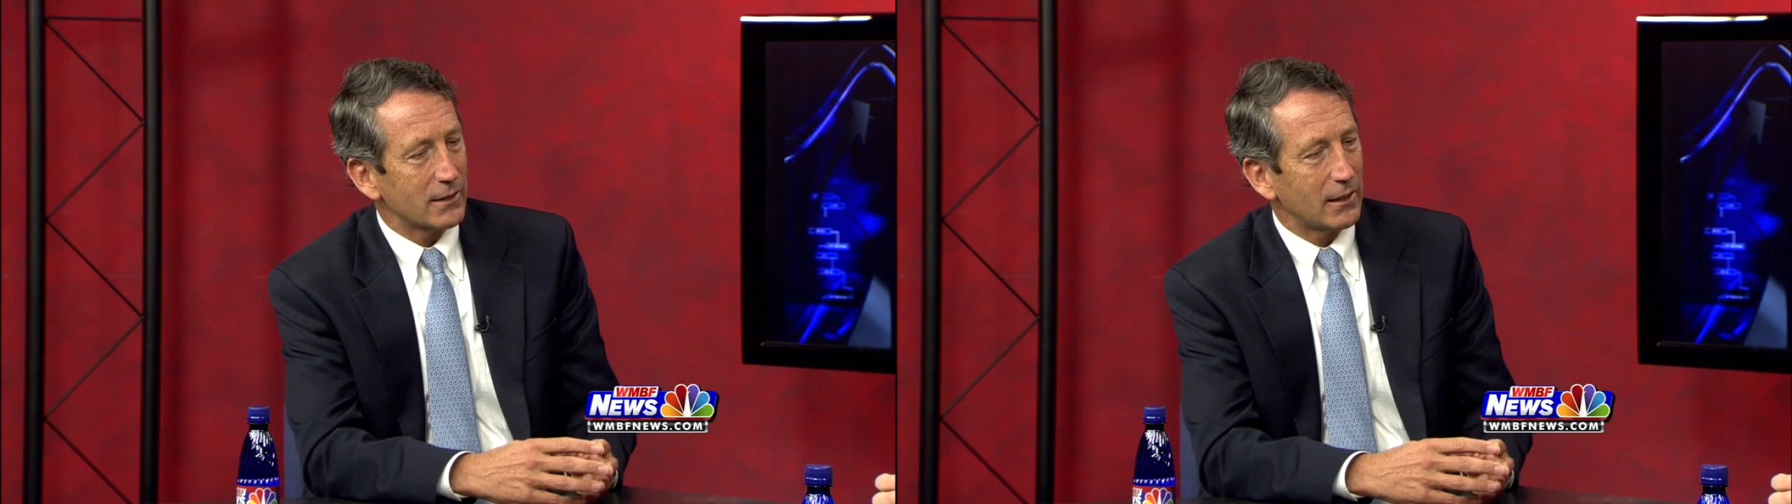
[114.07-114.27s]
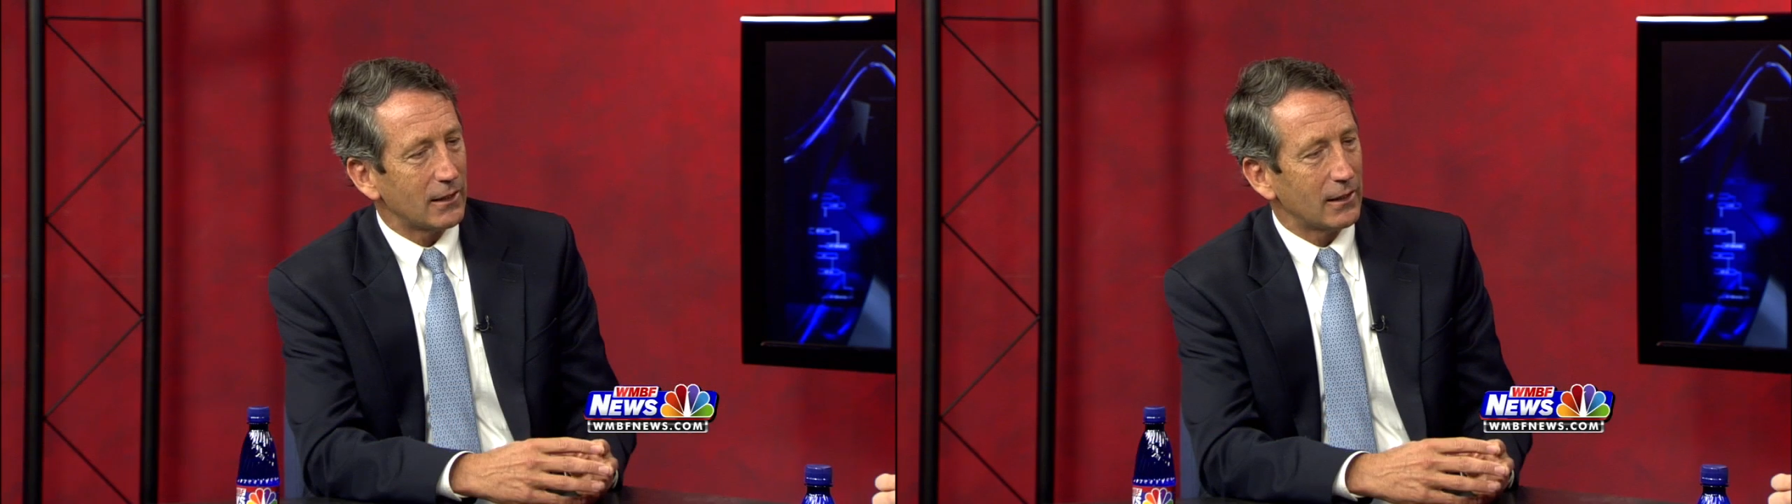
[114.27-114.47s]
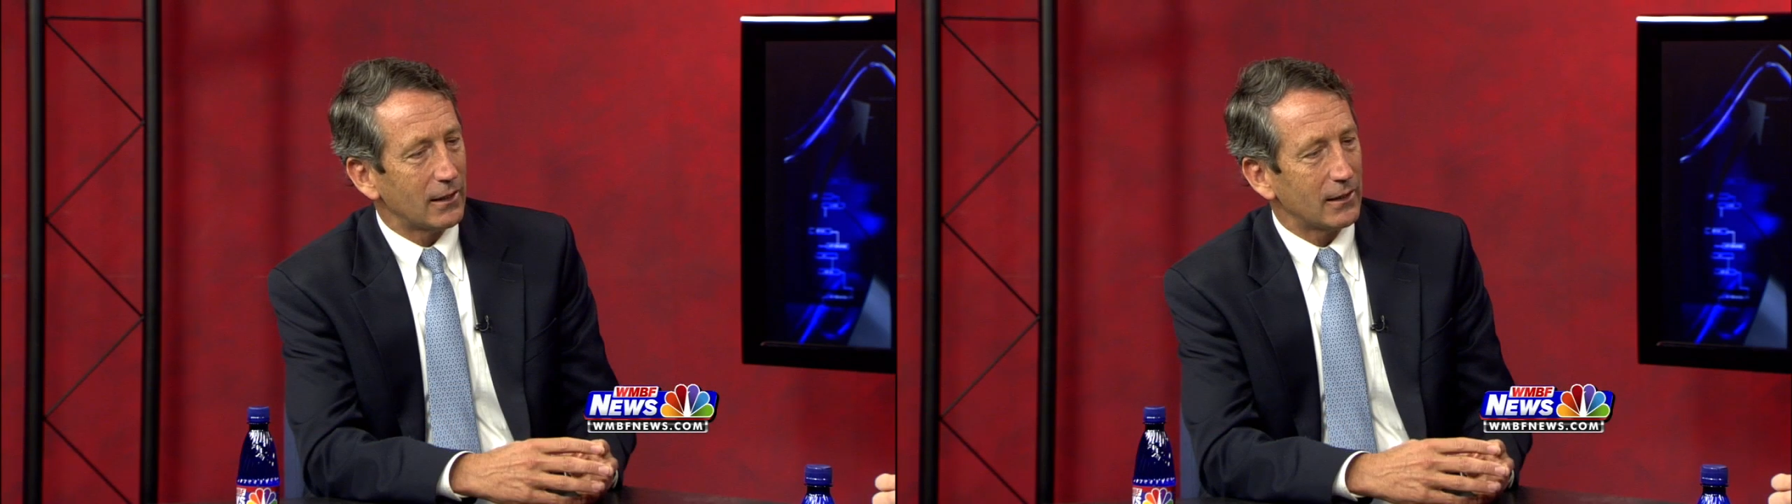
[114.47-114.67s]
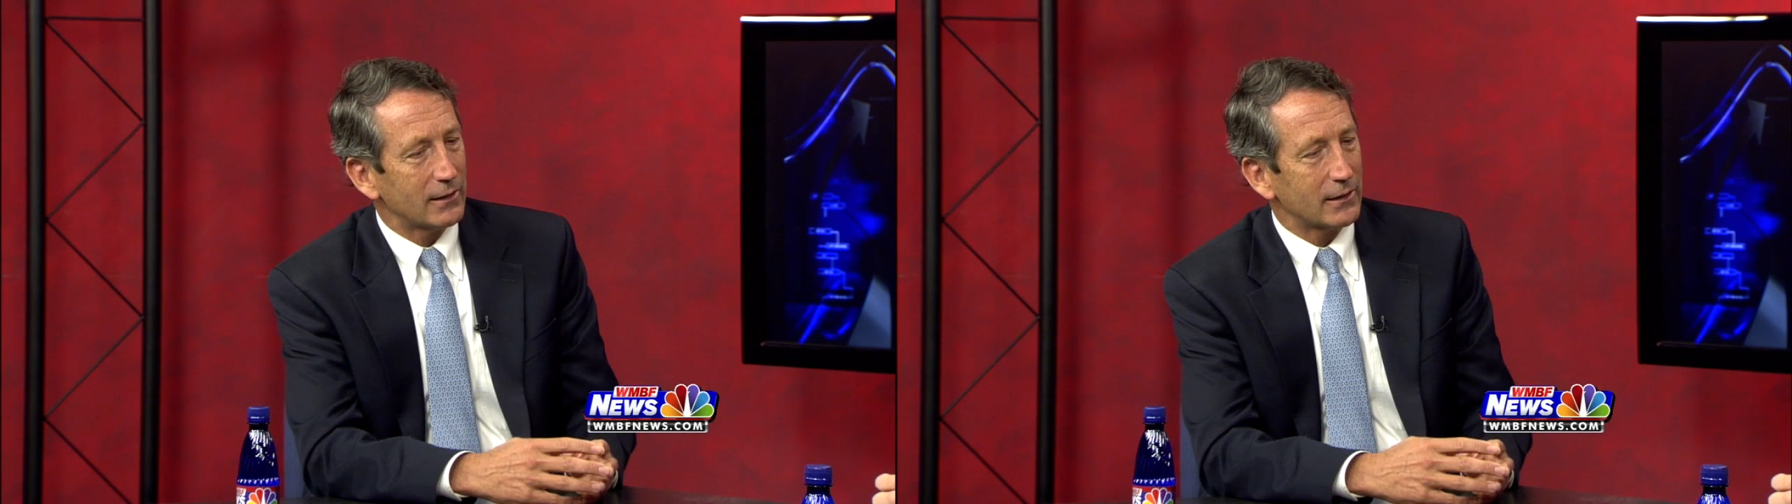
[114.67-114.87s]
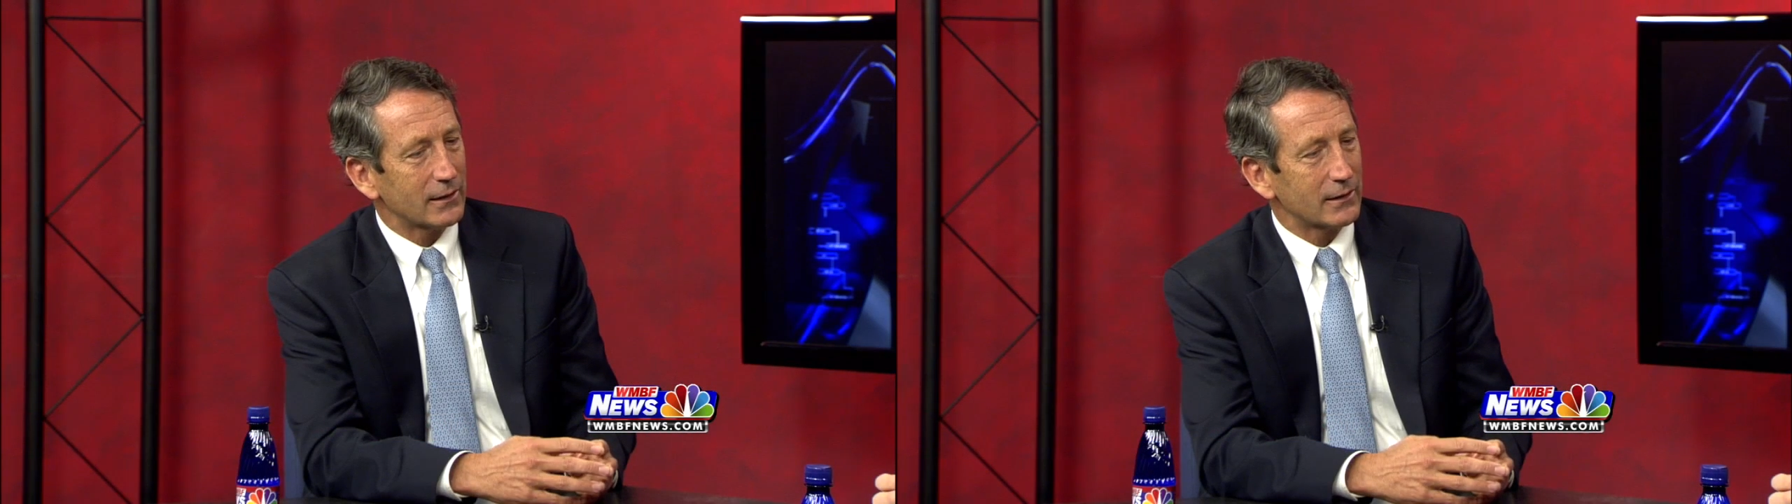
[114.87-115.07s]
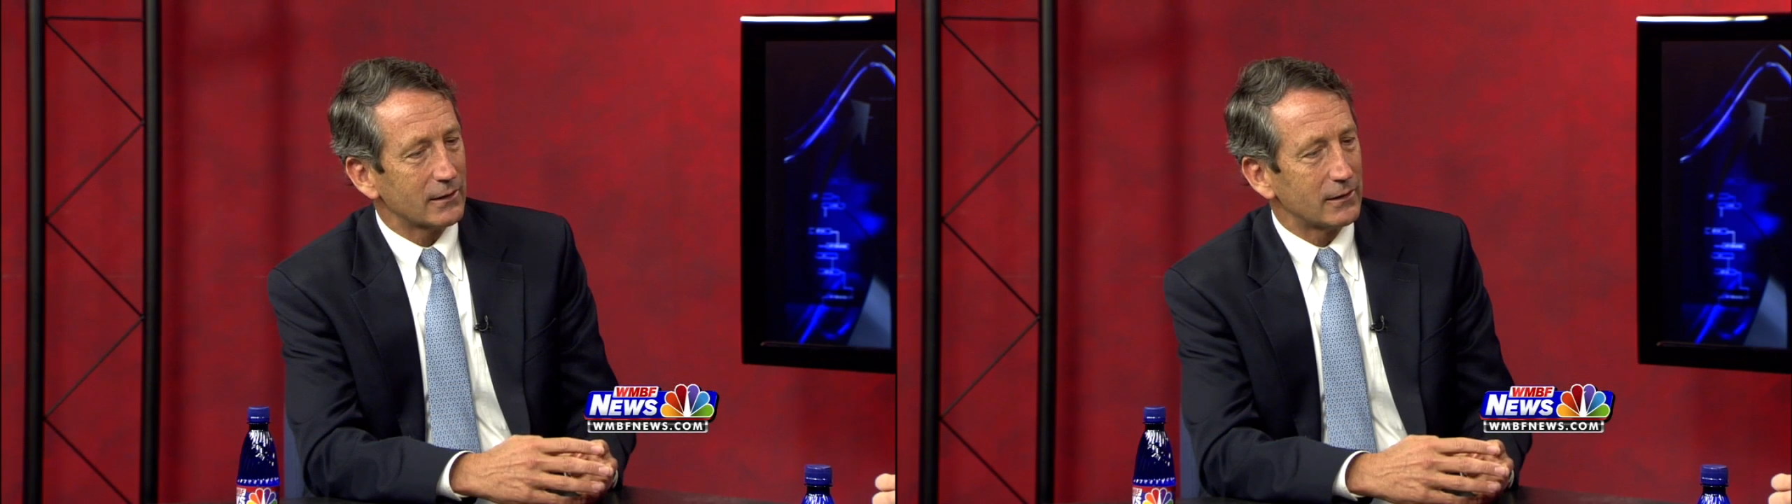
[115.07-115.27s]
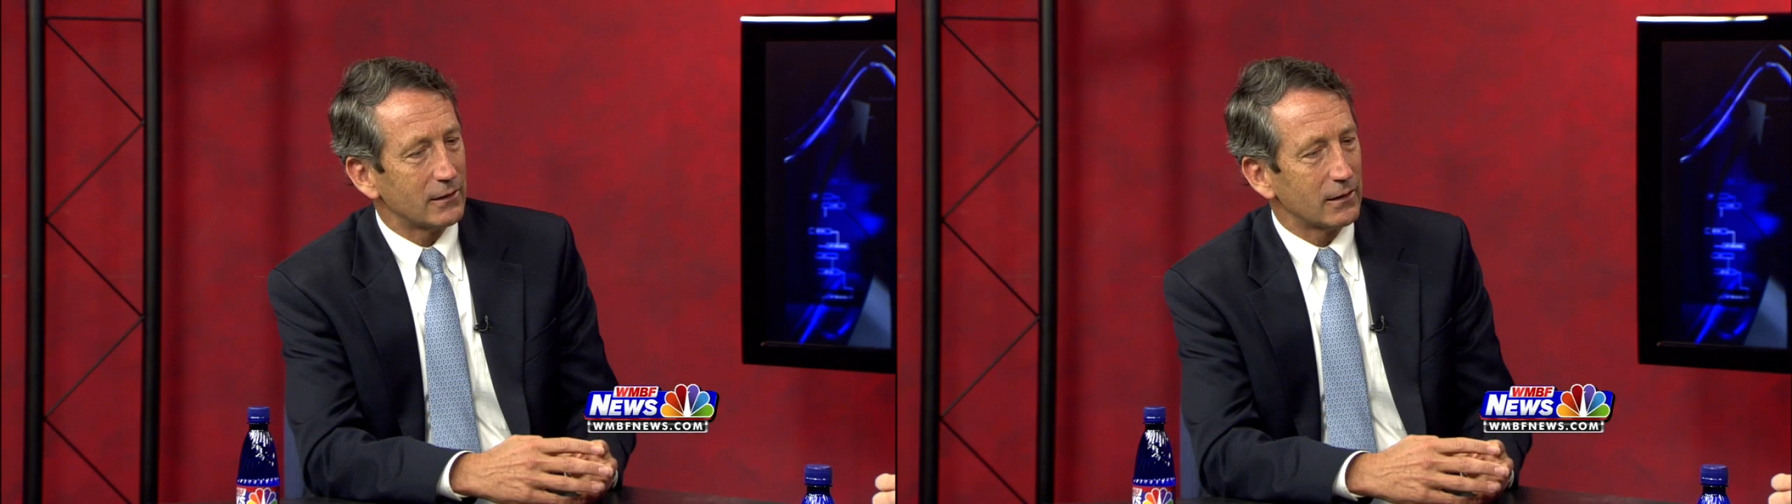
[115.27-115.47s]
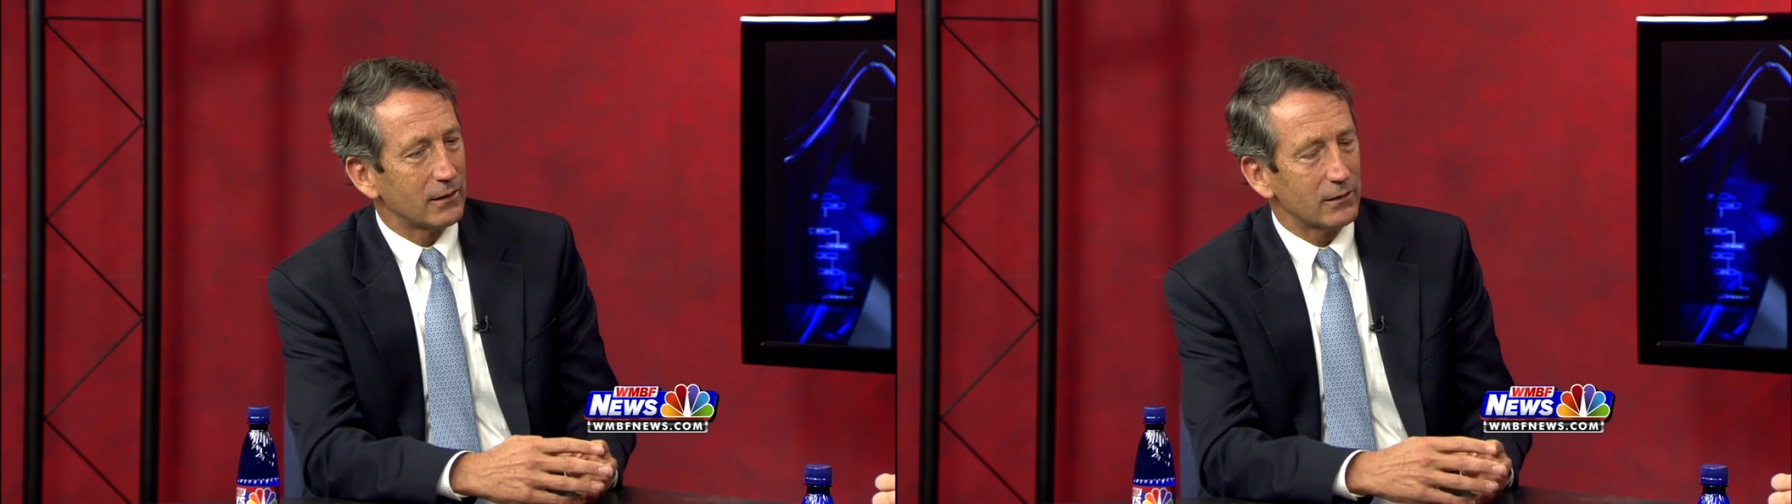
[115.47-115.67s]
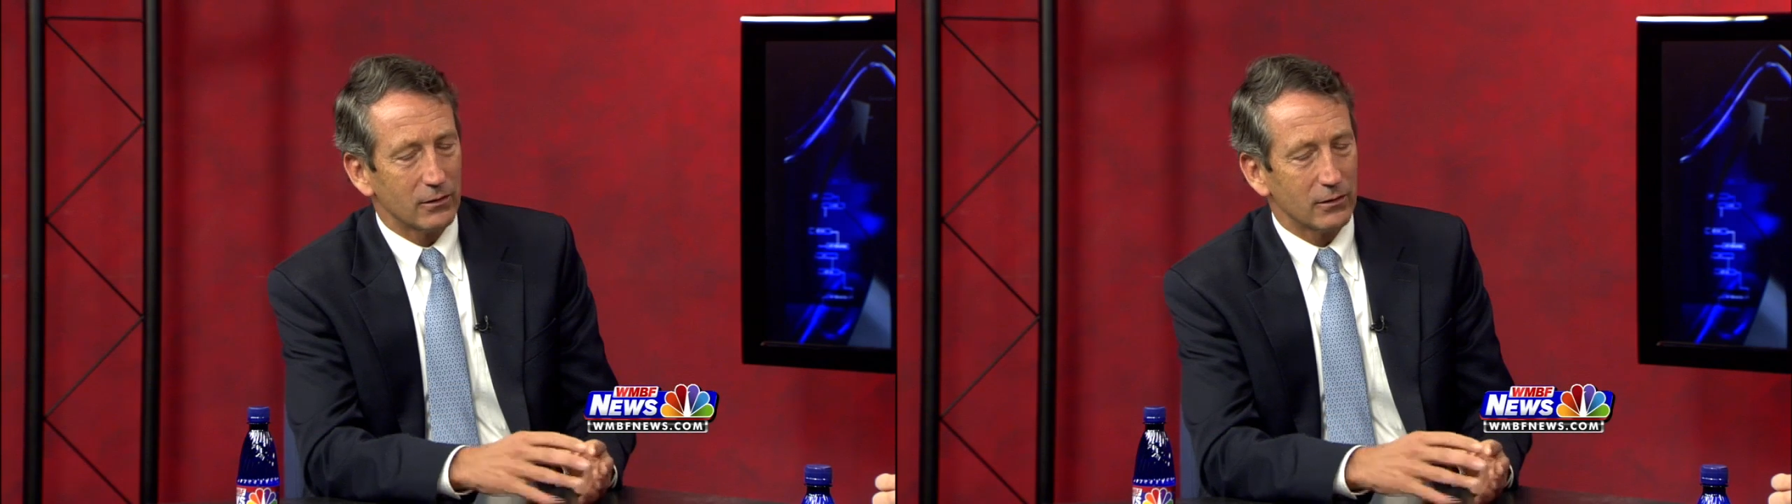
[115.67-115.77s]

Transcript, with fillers: Uh, I think that uh,